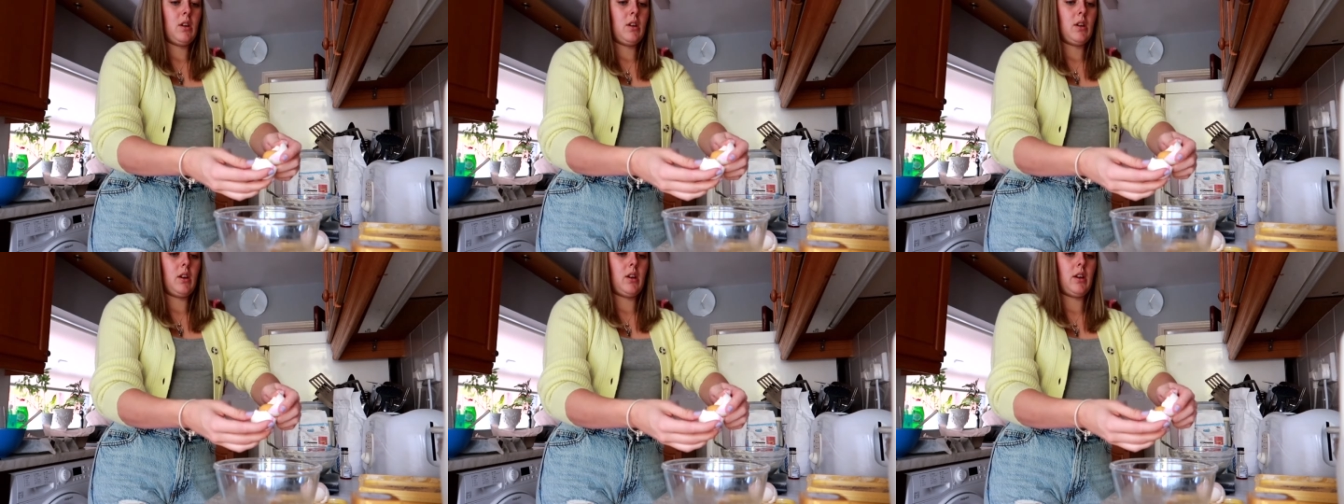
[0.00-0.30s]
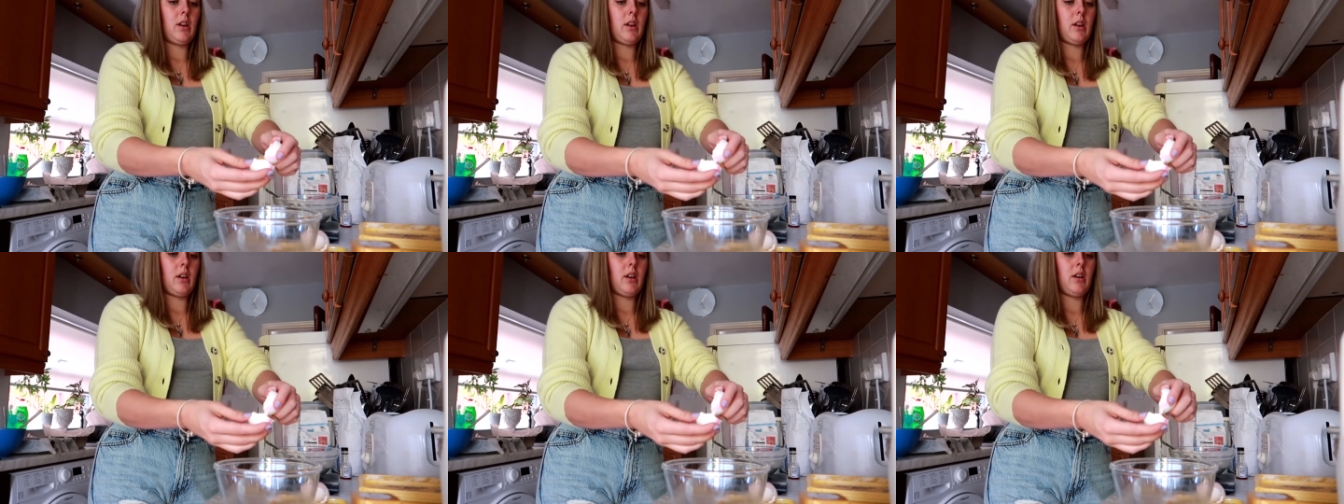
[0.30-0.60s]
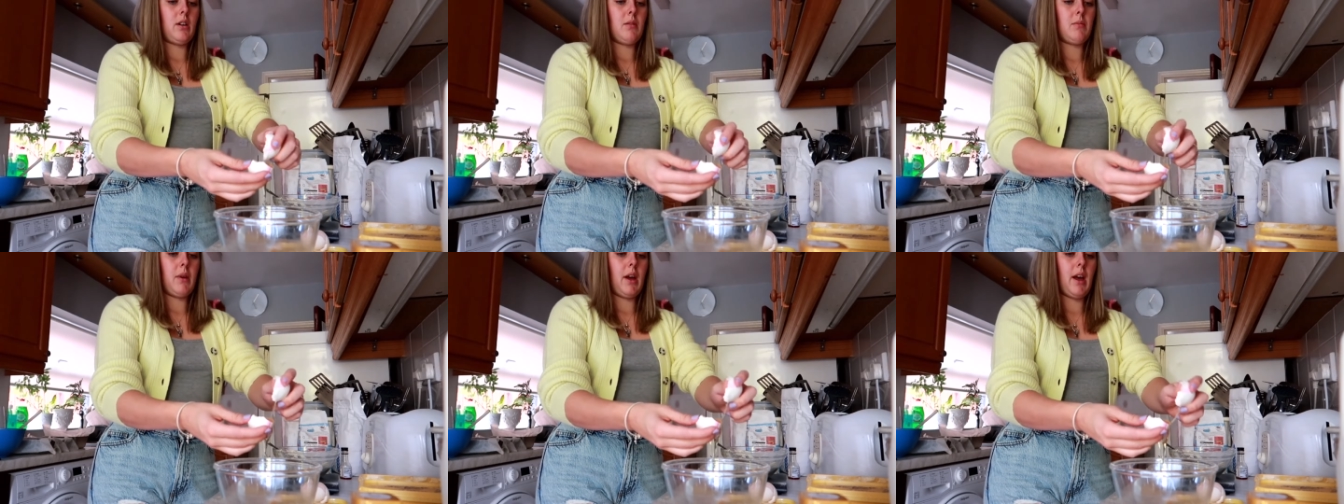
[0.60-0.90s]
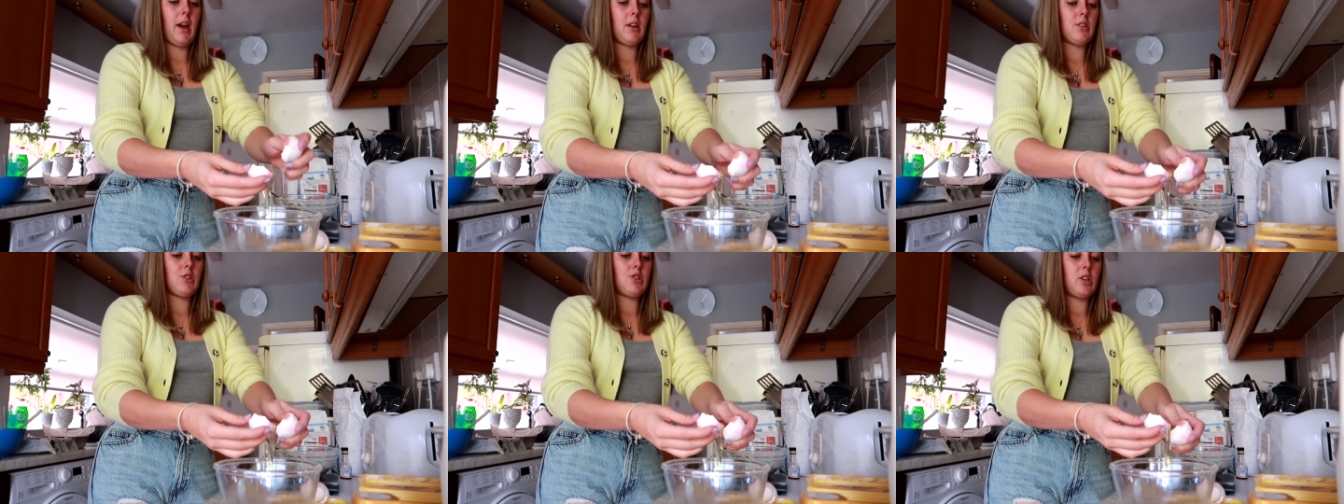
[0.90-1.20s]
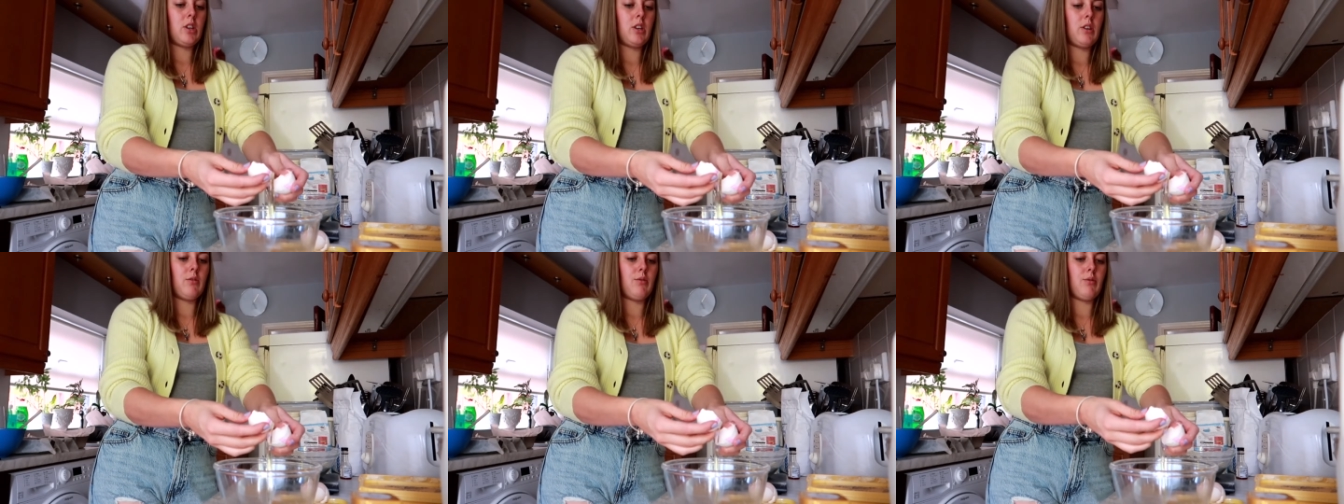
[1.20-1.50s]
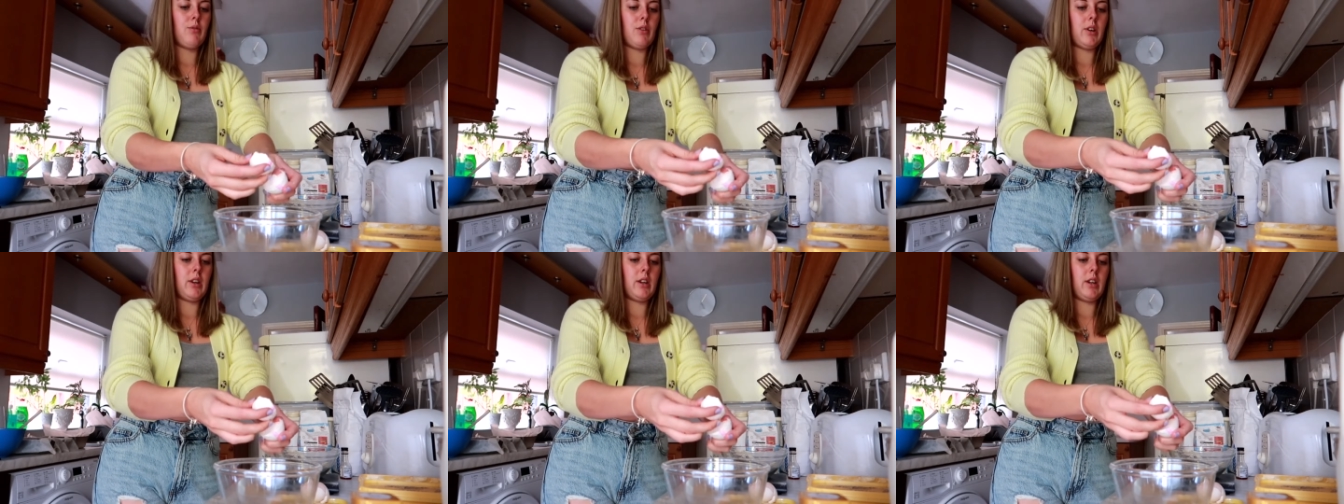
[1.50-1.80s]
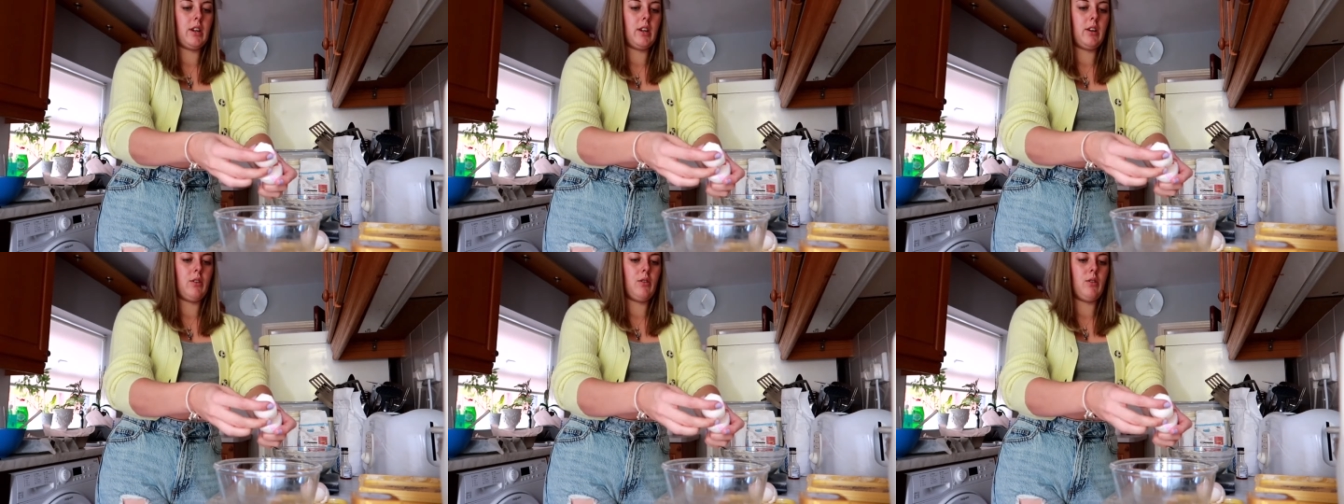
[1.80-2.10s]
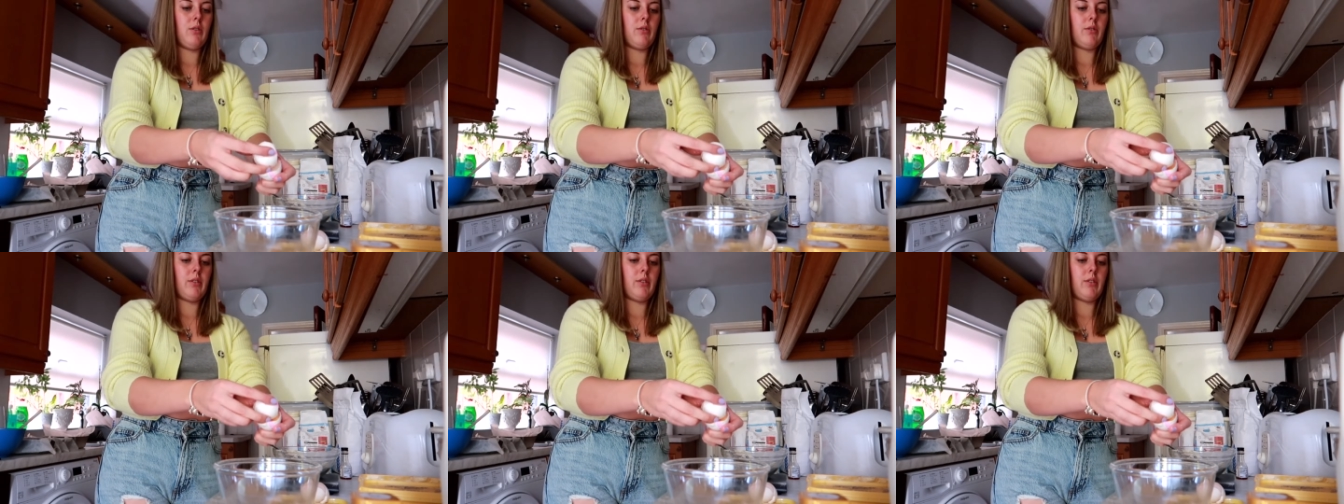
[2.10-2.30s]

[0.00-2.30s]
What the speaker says: Like, I'm actually really not